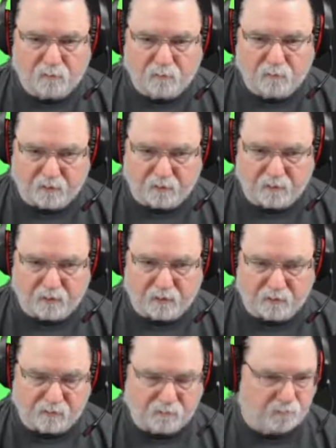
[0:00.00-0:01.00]
there it
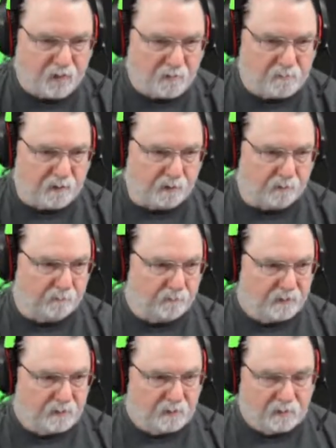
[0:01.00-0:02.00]
is, thumbnail.
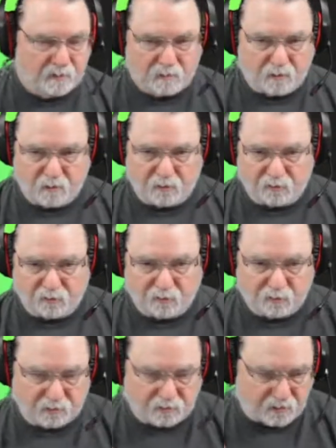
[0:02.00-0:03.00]
You can also
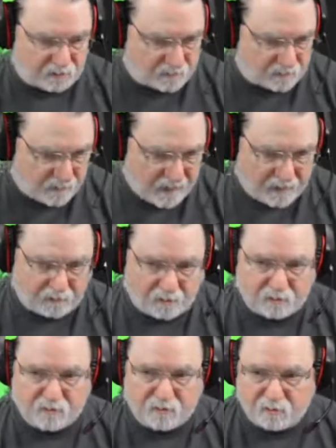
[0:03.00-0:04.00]
use it as a
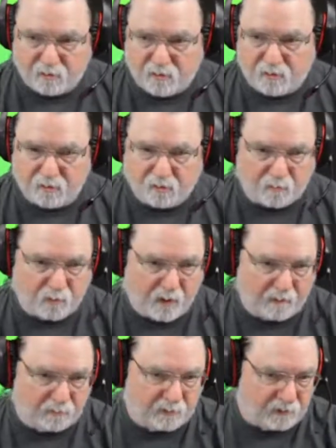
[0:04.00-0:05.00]
background screen. You can
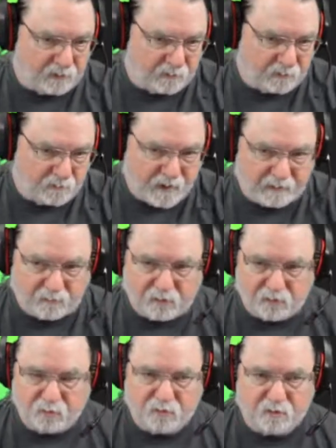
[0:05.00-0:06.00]
probably even maybe
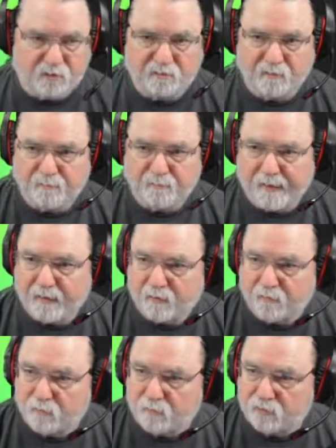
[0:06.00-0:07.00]
use it as a banner,
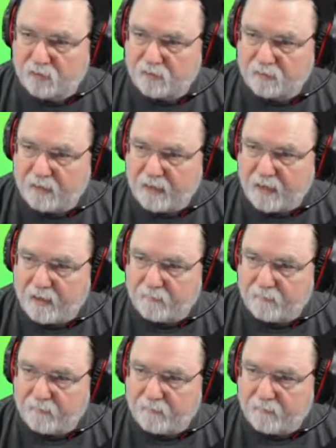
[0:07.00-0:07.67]
and we'll check that out